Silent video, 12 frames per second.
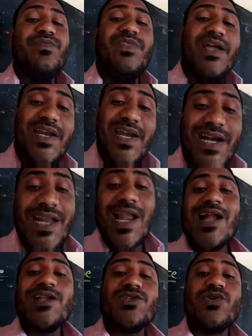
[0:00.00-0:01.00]
the needle
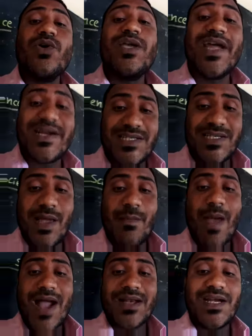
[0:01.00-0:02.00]
also gets the
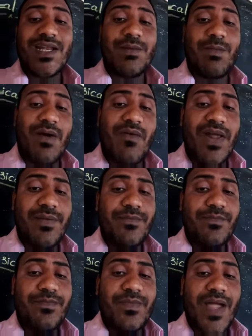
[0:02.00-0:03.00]
magnetic
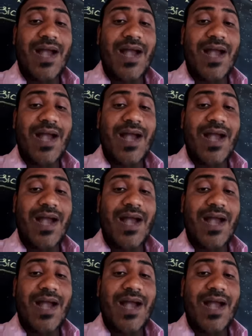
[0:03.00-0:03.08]
power